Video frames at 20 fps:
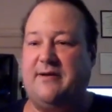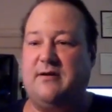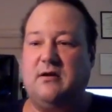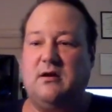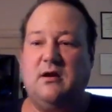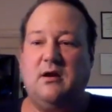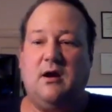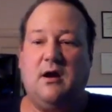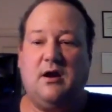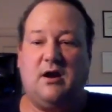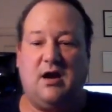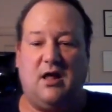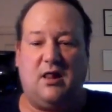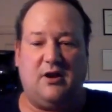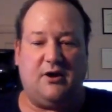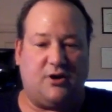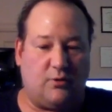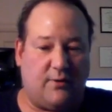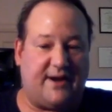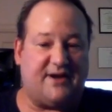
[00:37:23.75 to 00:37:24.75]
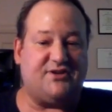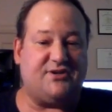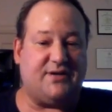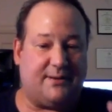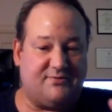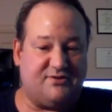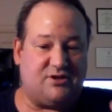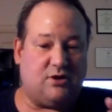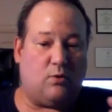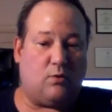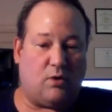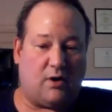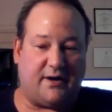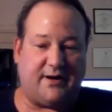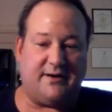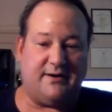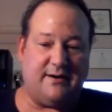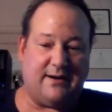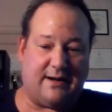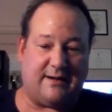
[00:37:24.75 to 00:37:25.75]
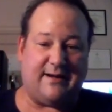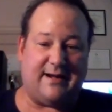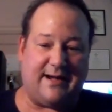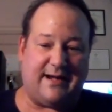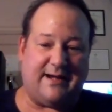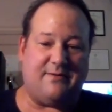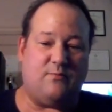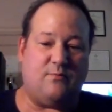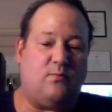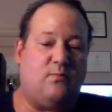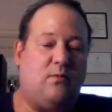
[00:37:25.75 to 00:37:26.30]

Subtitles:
But color correction, I'm still working, and